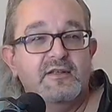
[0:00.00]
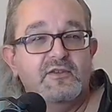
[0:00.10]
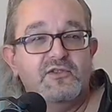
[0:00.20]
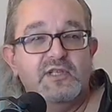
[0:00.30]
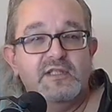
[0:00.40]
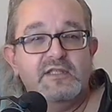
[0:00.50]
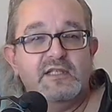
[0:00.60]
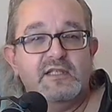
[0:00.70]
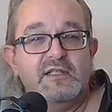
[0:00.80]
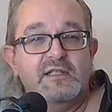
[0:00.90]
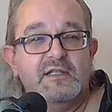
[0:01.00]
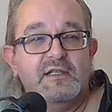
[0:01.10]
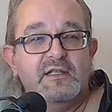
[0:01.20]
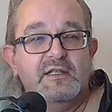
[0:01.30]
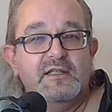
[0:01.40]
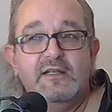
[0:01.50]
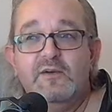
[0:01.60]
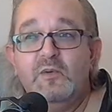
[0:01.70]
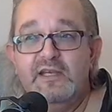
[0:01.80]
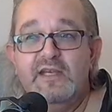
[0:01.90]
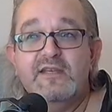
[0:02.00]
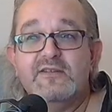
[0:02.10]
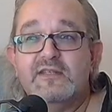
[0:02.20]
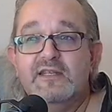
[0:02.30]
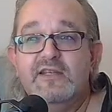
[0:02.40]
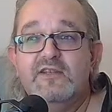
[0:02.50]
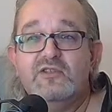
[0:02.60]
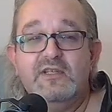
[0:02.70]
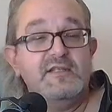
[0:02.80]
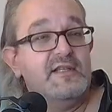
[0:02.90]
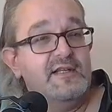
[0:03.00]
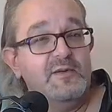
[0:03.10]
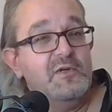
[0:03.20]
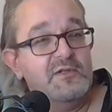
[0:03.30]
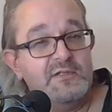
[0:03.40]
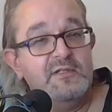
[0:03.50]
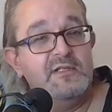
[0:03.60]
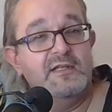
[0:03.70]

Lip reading: Shitter. Well, it is. It is shitter than it was.